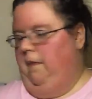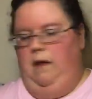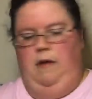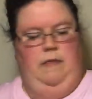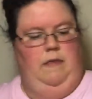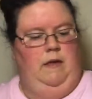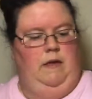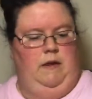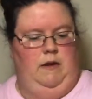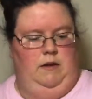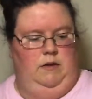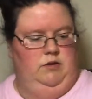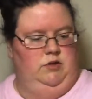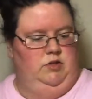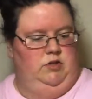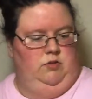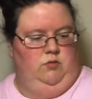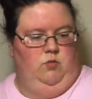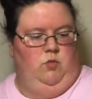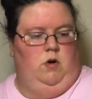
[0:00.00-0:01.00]
And then
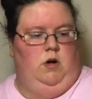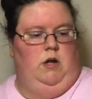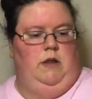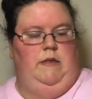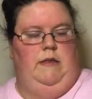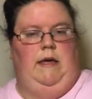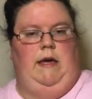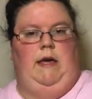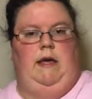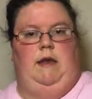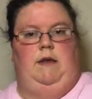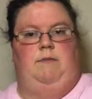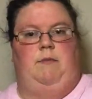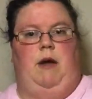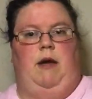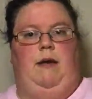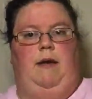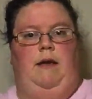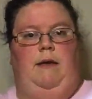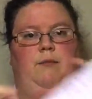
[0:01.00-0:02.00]
here's the one that
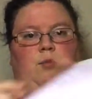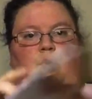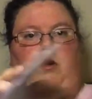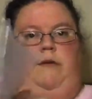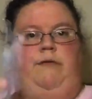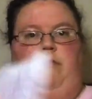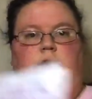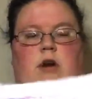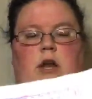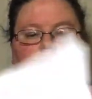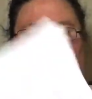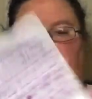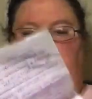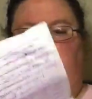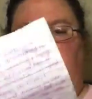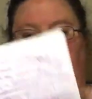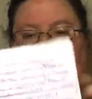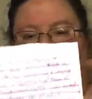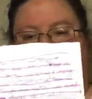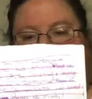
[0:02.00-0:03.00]
my boyfriend
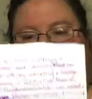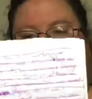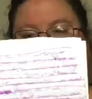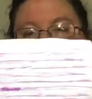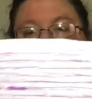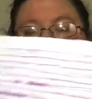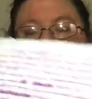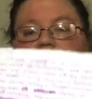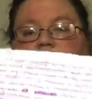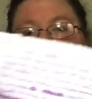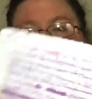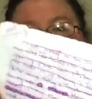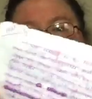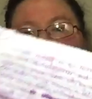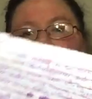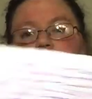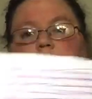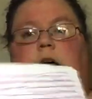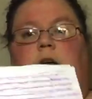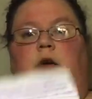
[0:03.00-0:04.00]
edited for me. This is the
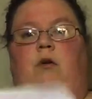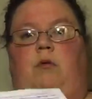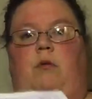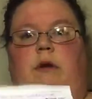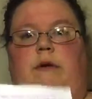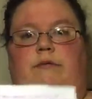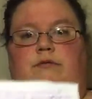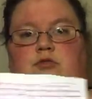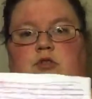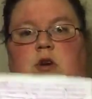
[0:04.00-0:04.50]
final rough